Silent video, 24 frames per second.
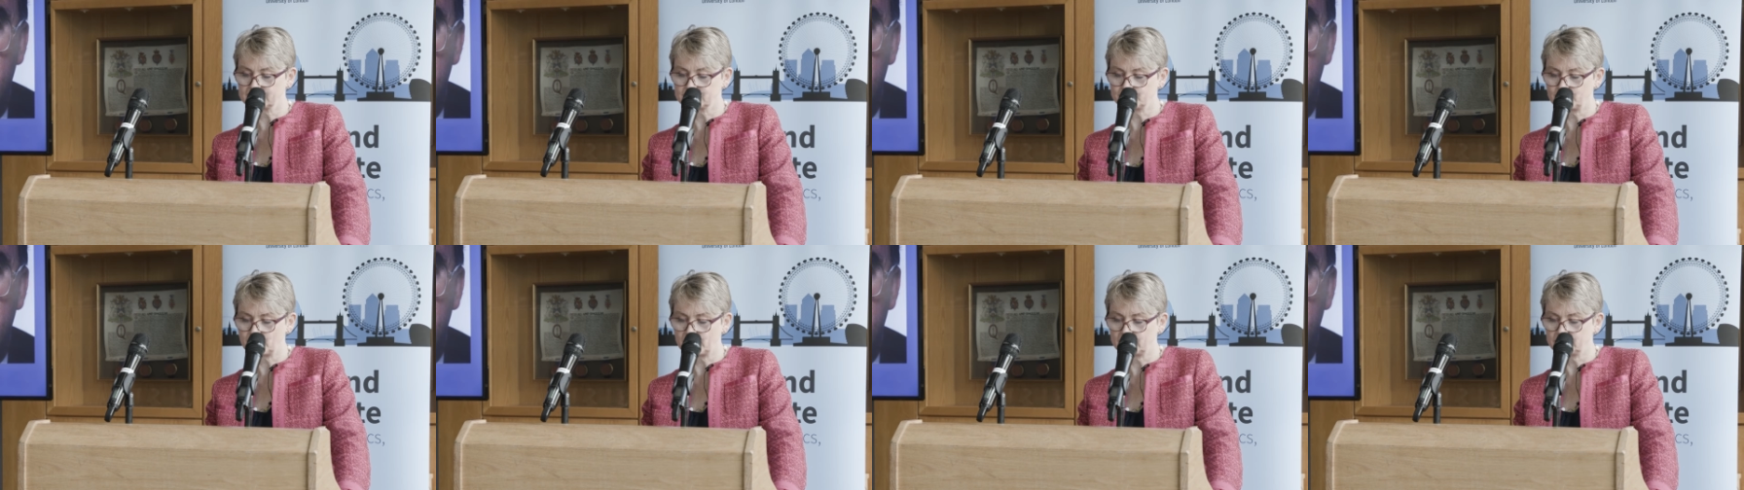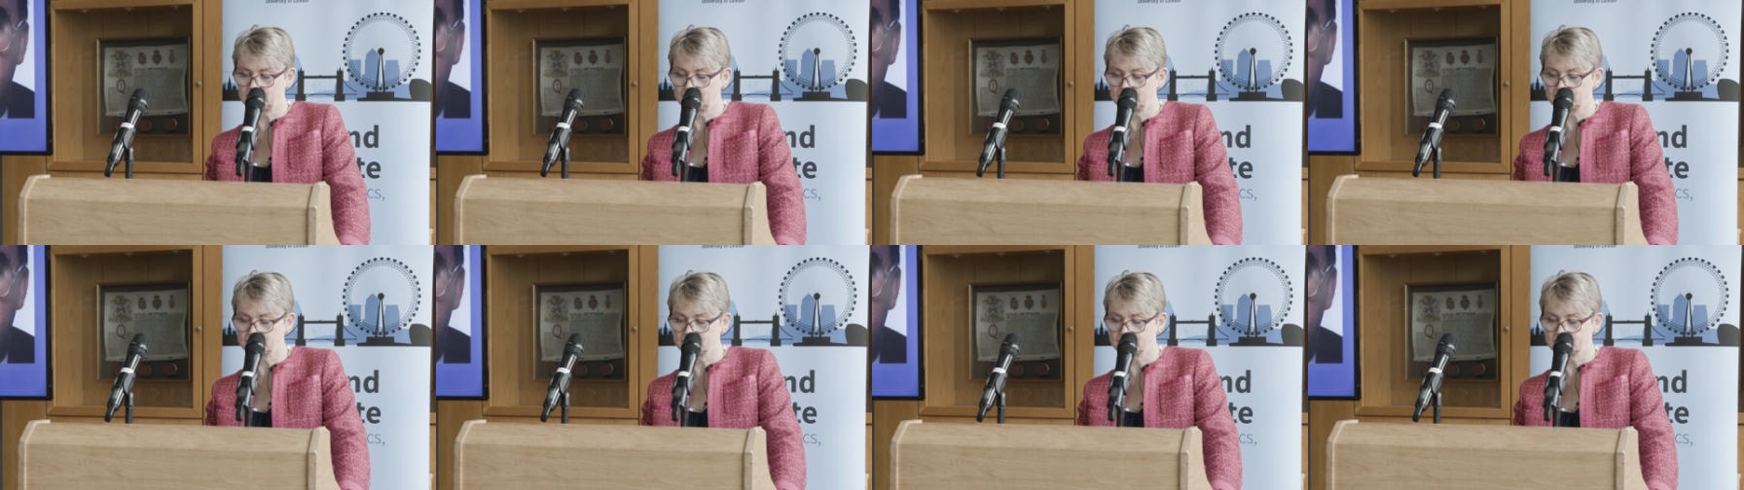
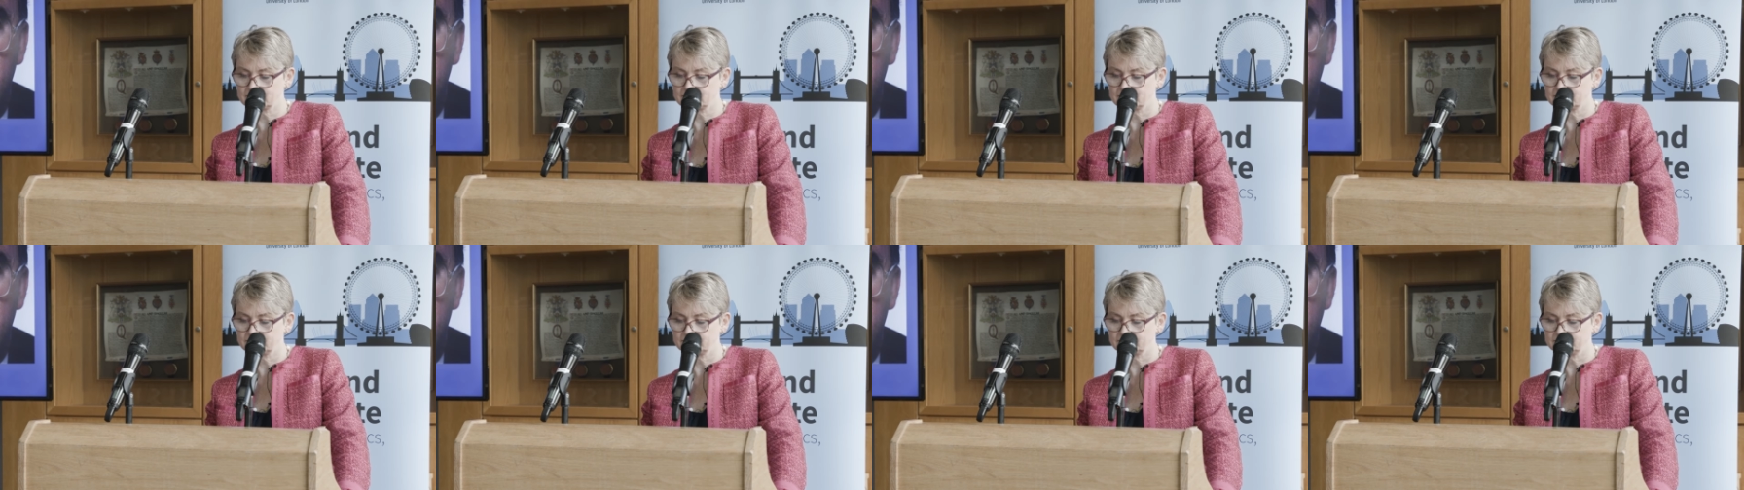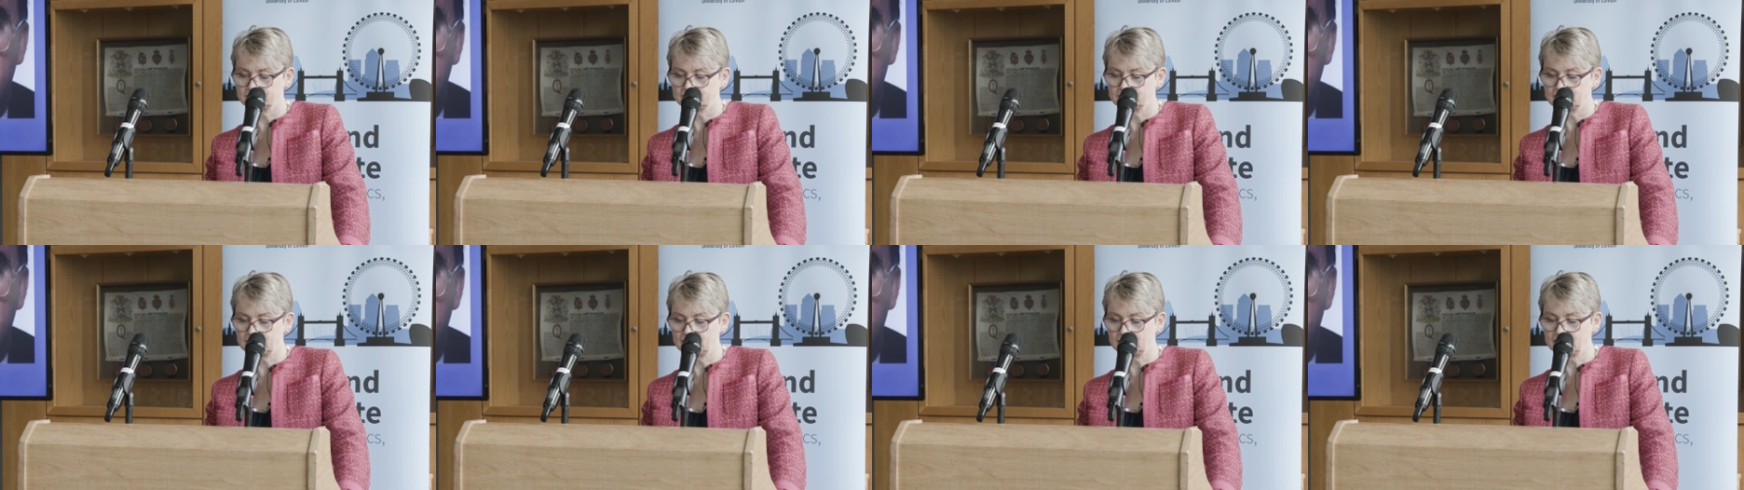experience
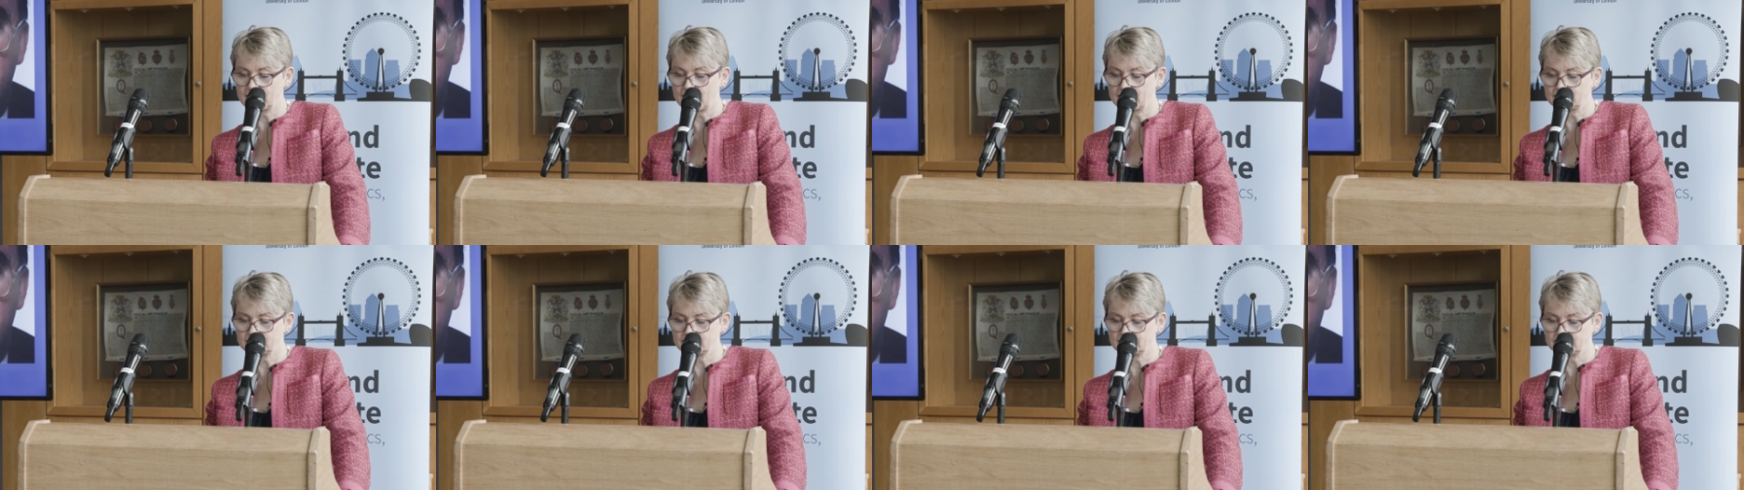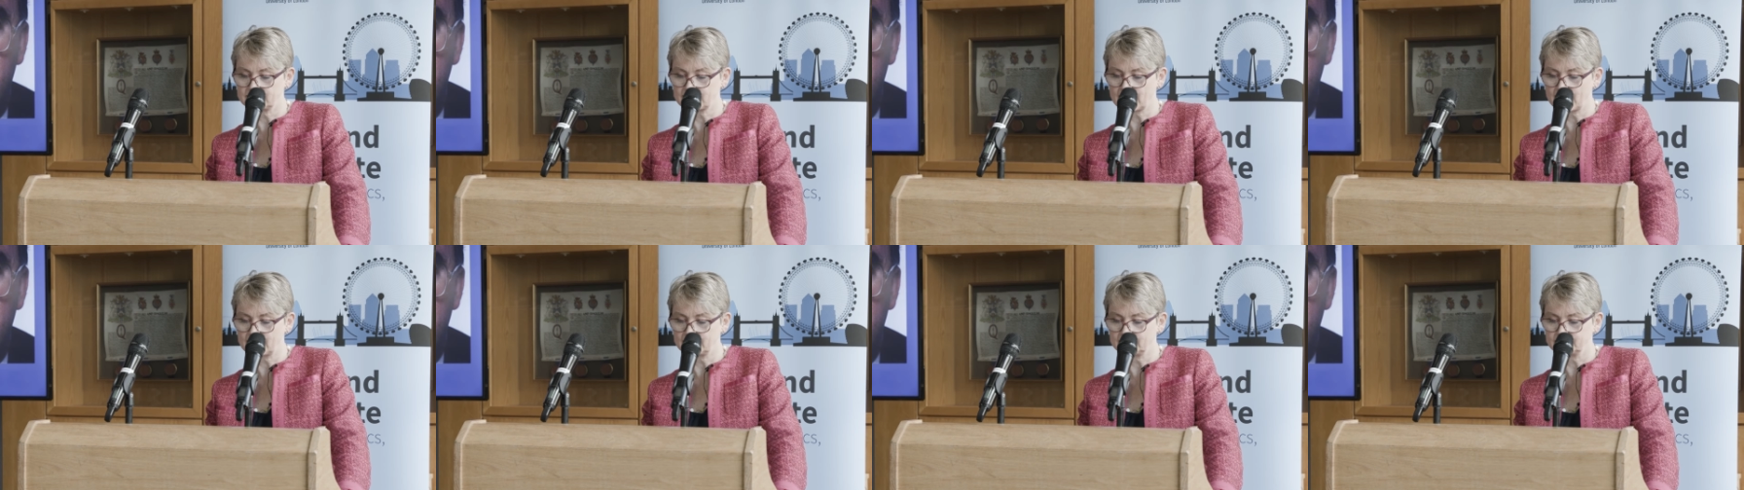again
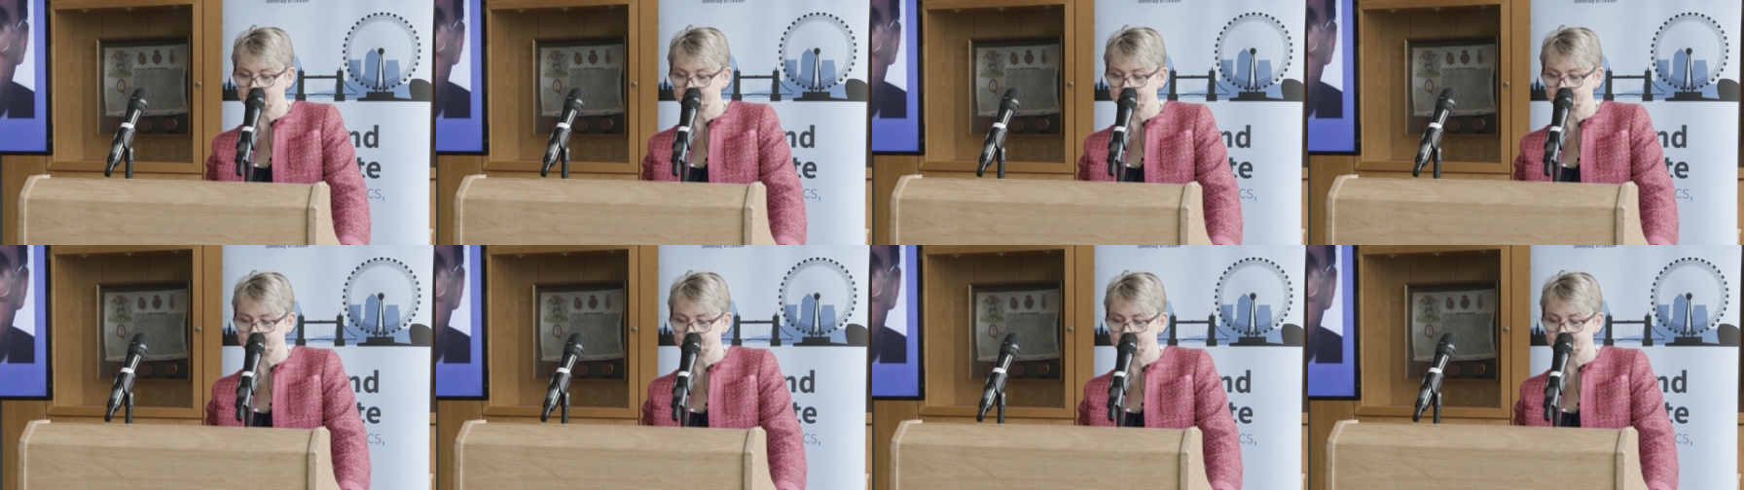today.